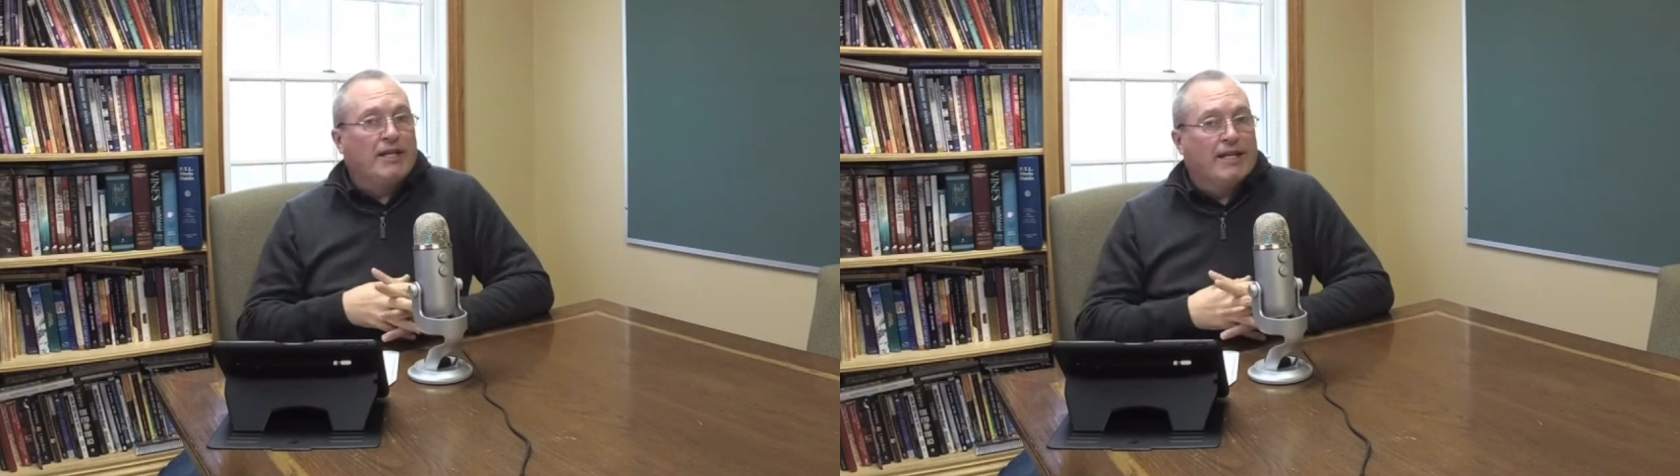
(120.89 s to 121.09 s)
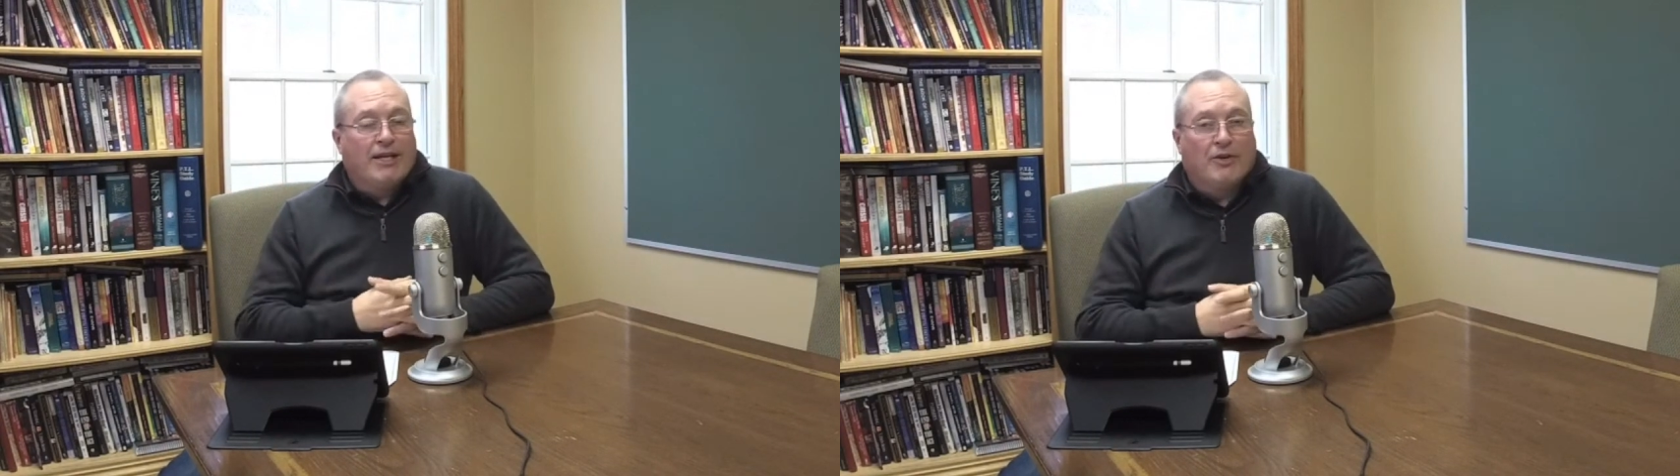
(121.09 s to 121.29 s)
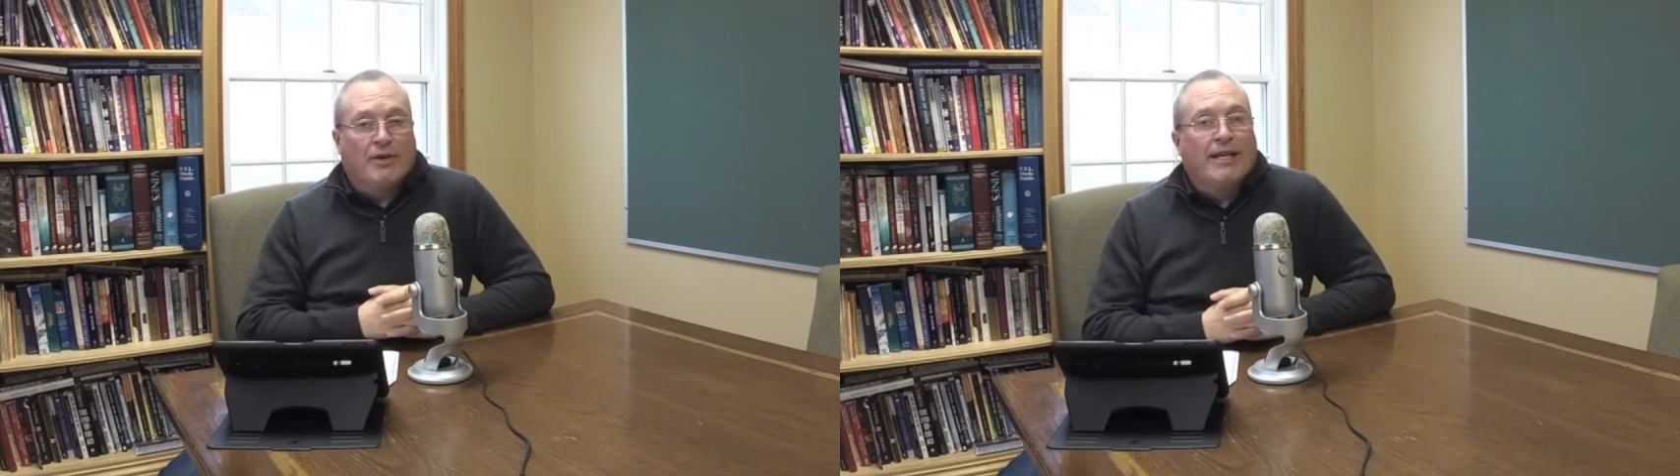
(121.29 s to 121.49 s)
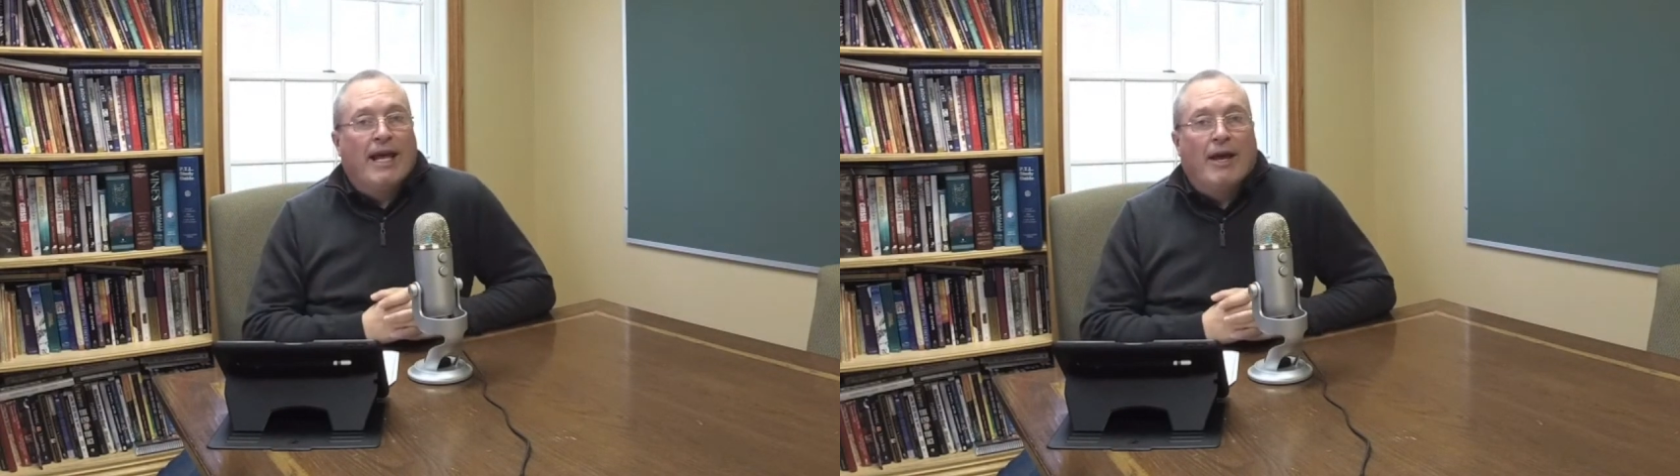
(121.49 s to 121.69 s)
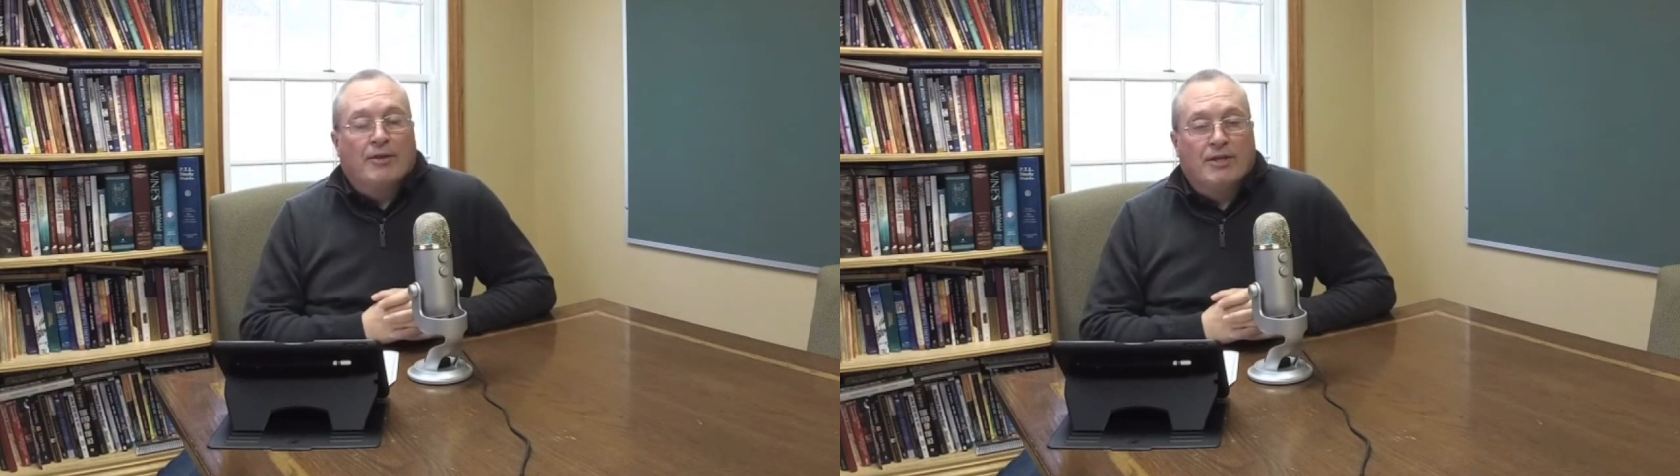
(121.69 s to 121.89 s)
you here
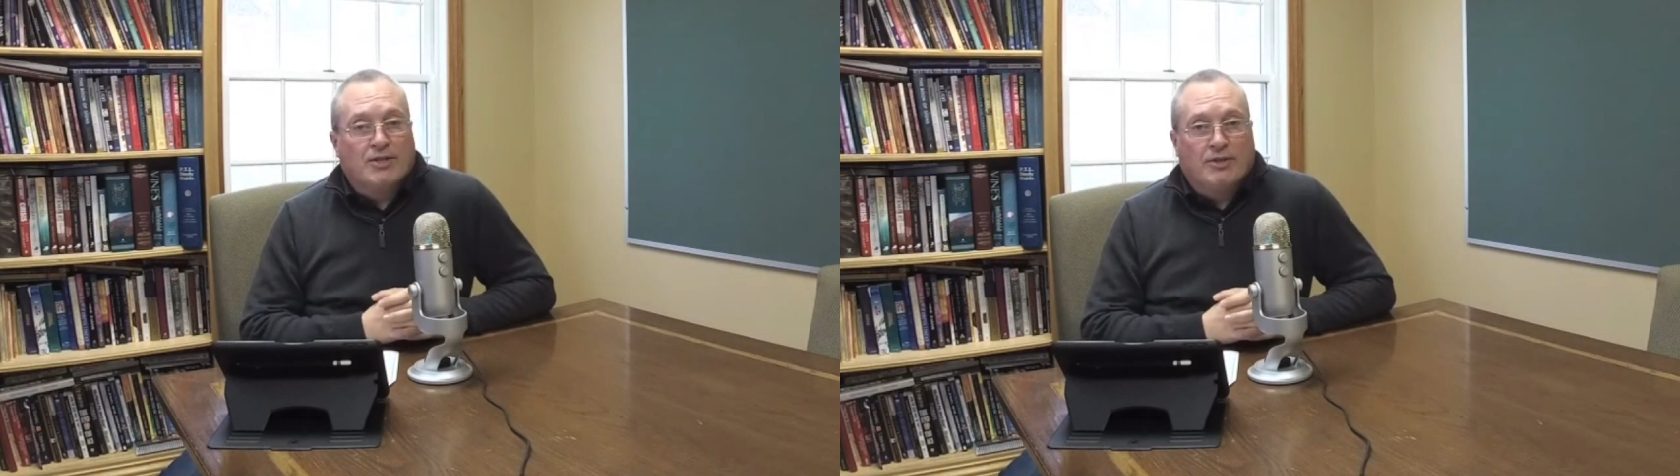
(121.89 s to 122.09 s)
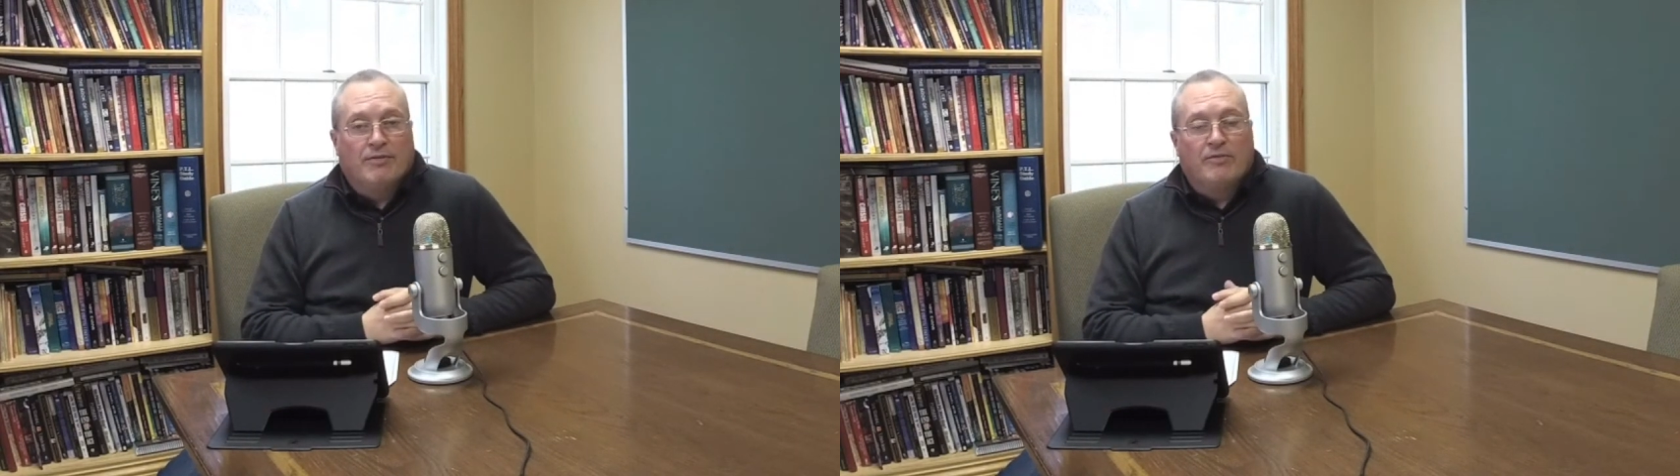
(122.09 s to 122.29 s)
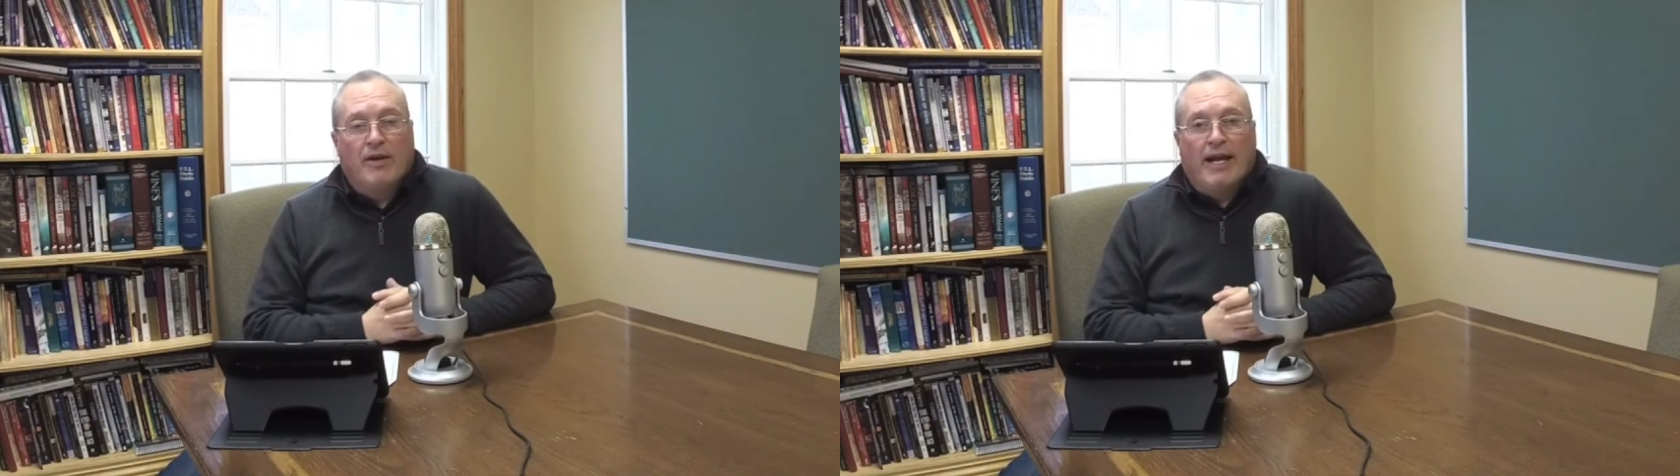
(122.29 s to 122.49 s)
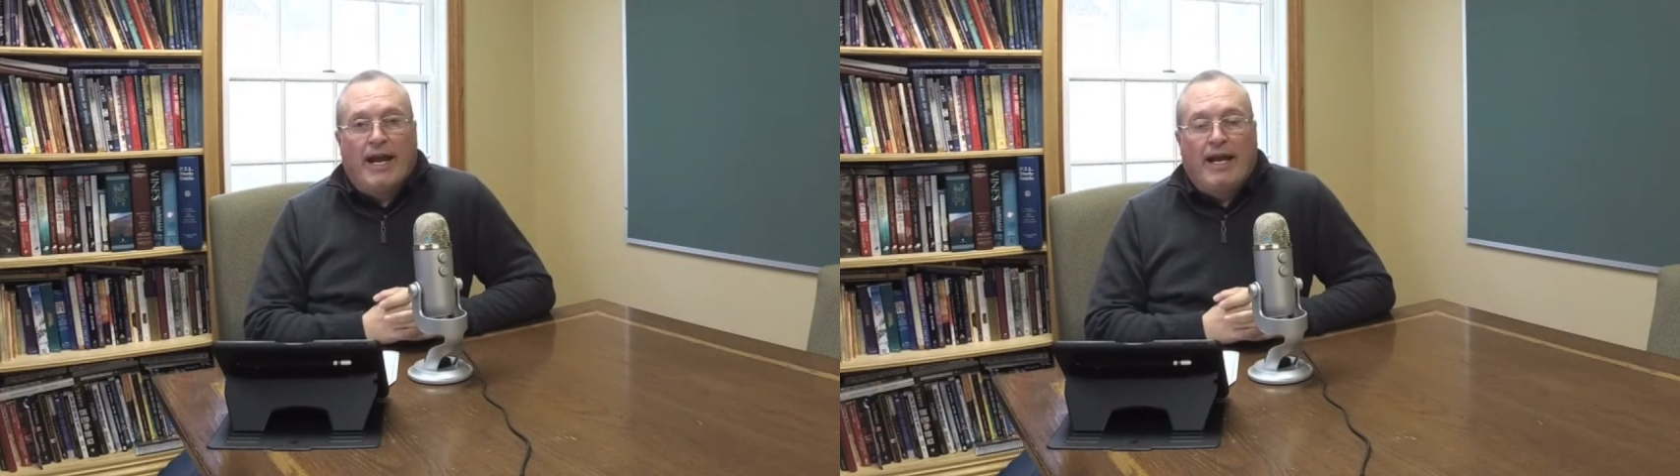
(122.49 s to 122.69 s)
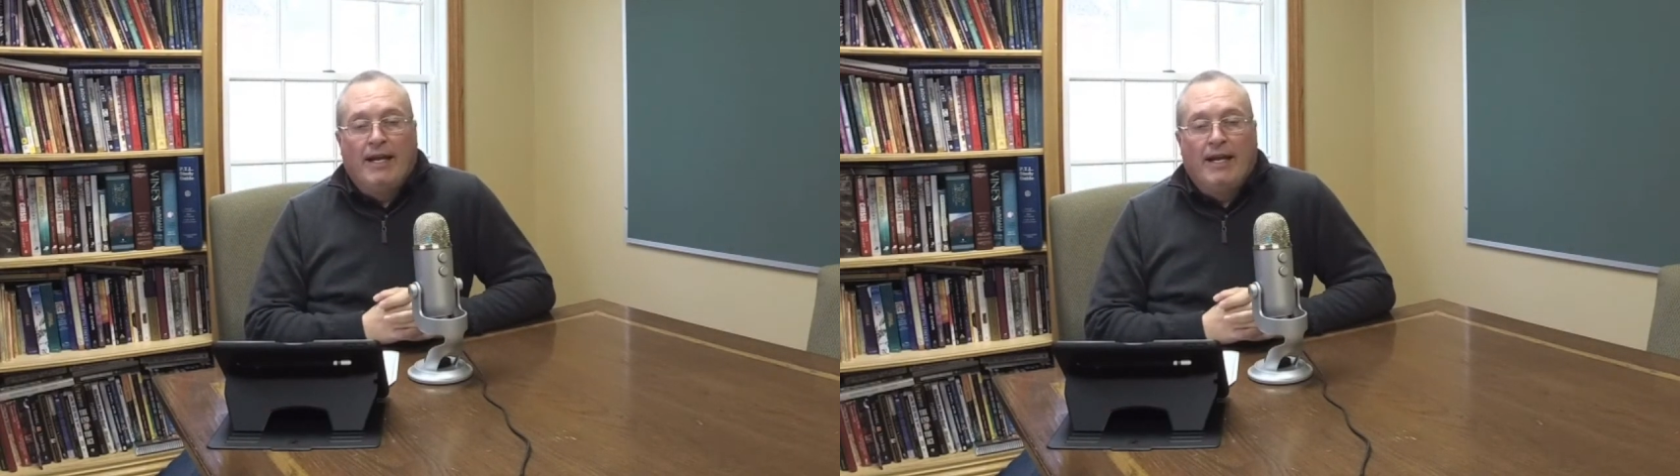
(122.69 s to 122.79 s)
today on this Good Friday.